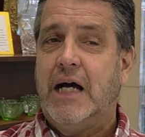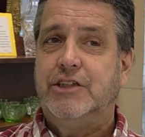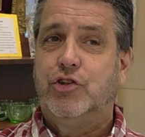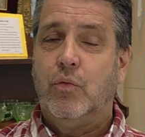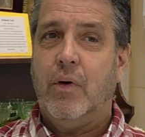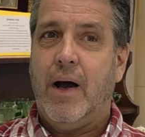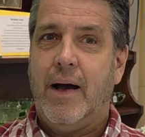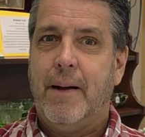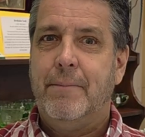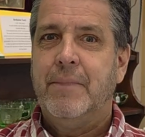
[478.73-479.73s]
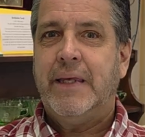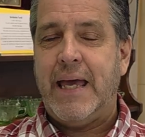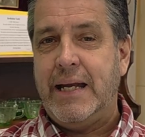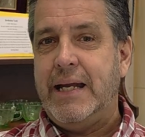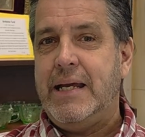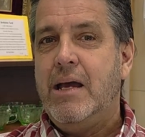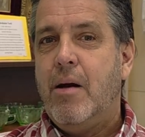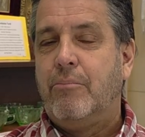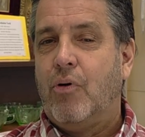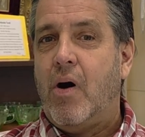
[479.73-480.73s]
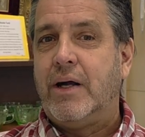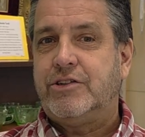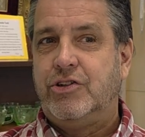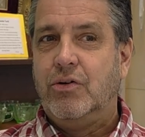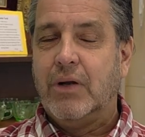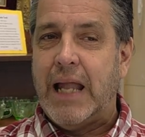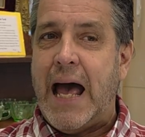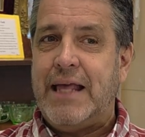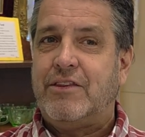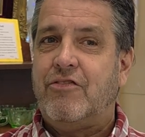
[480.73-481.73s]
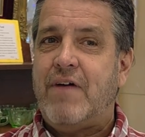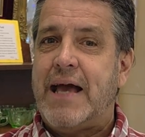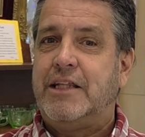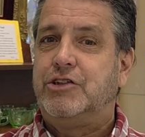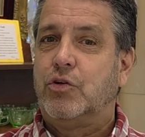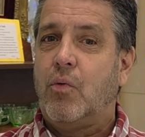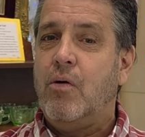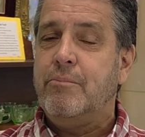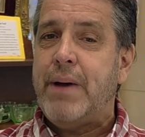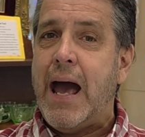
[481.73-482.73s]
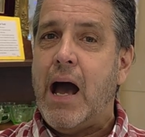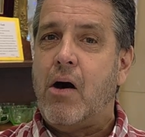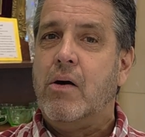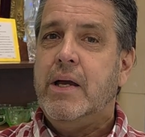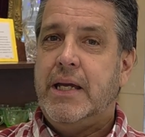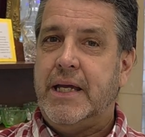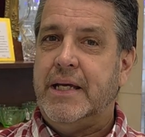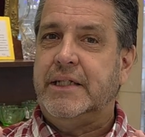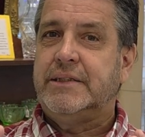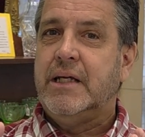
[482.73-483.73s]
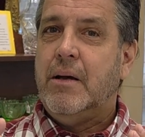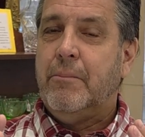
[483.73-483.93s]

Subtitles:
because Kennedy brought to light the fact that Jerome Powell is